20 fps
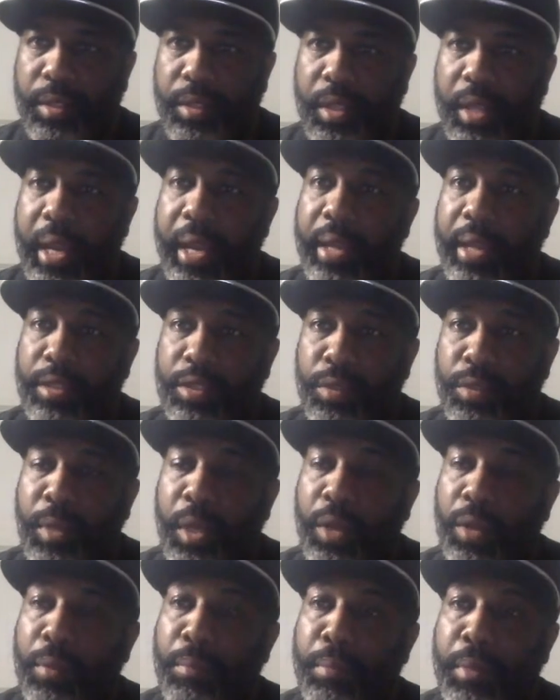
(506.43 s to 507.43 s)
and to be able
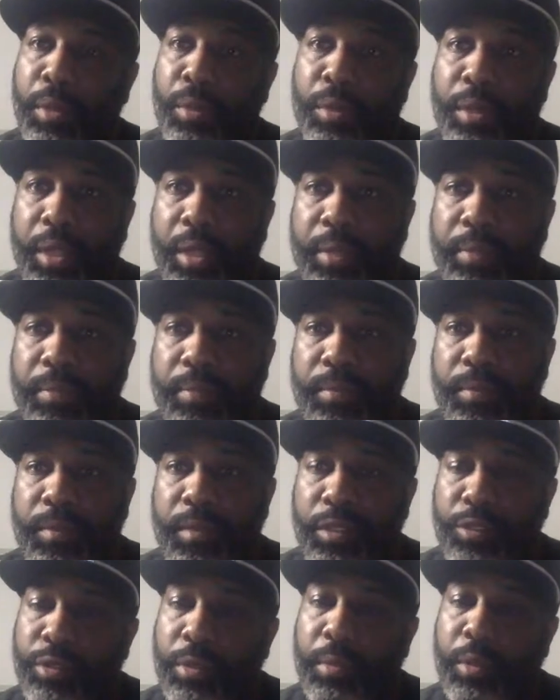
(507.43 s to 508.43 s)
to build it
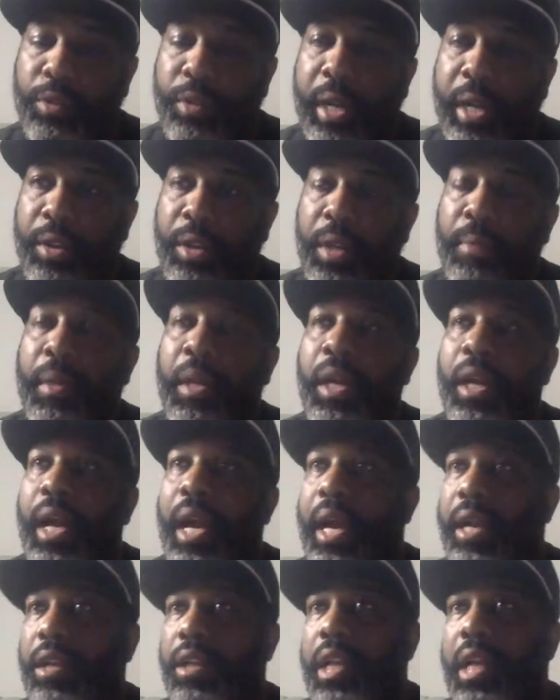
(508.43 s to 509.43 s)
from the ground up.
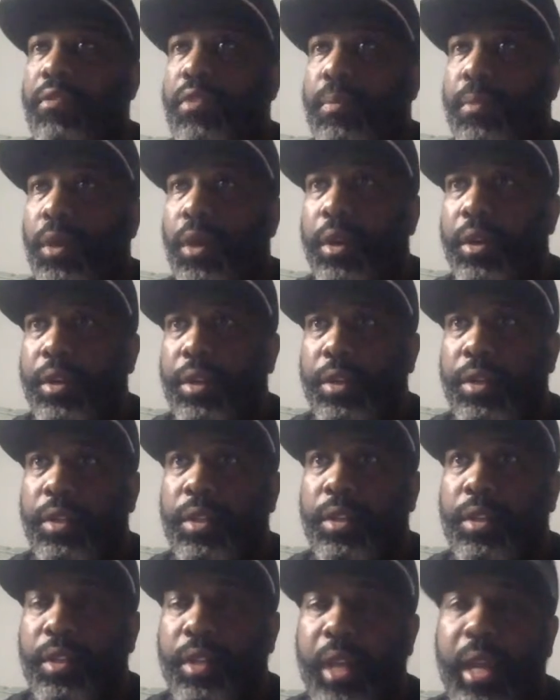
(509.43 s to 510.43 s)
I did have a partner
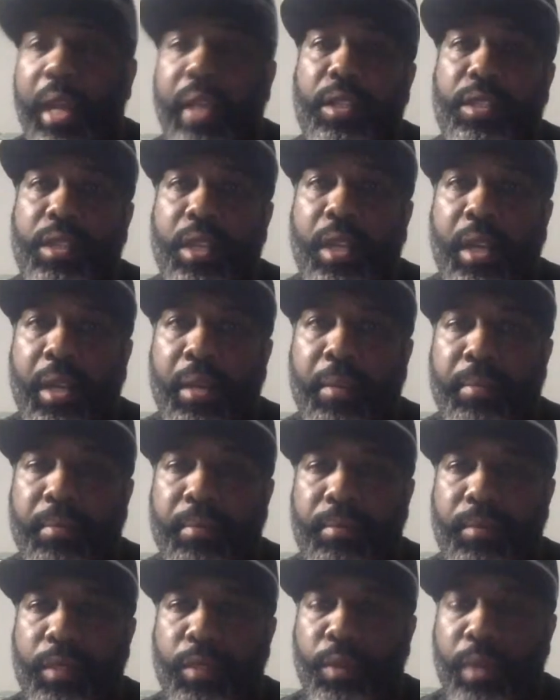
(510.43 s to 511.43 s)
at the time
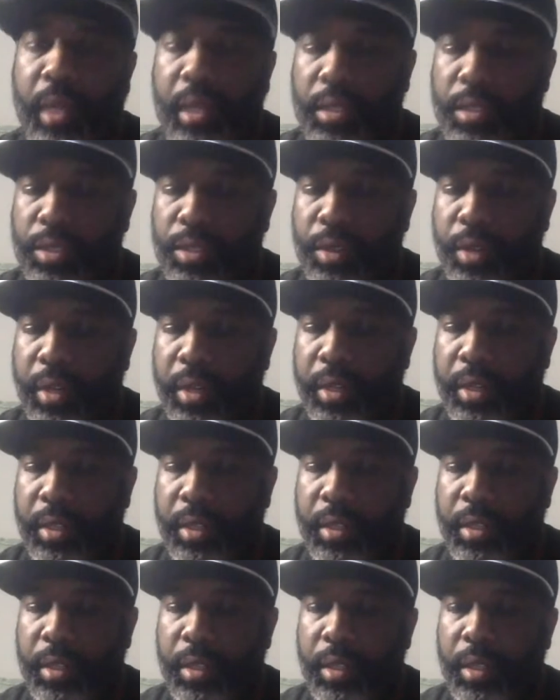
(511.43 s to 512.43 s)
when I started it.
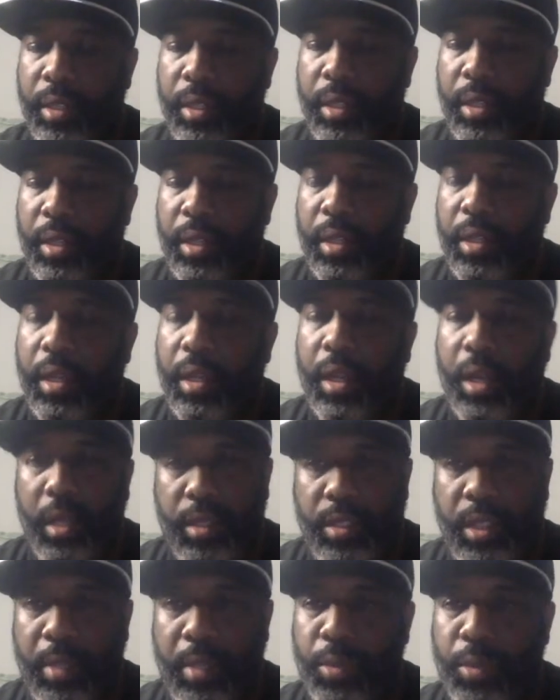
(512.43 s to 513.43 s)
His
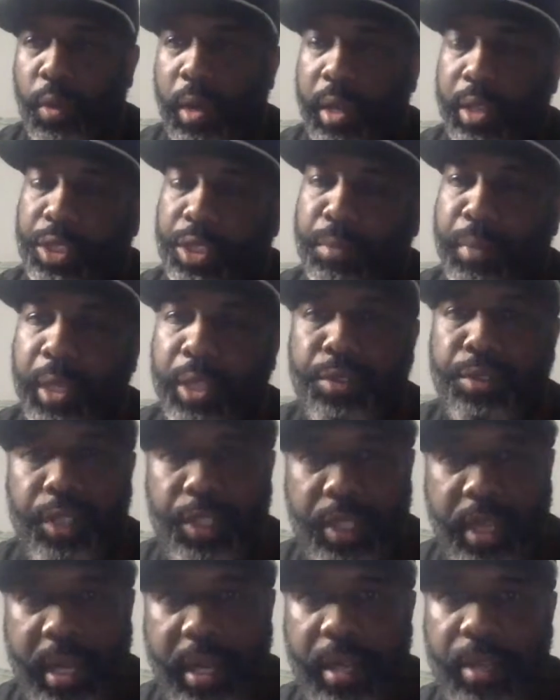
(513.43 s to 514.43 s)
name's Kwashi Maitri.
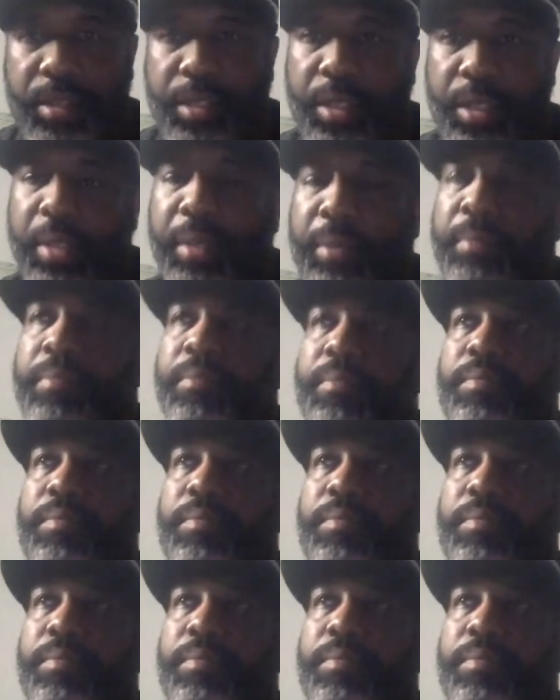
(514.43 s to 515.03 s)
Shout out to him.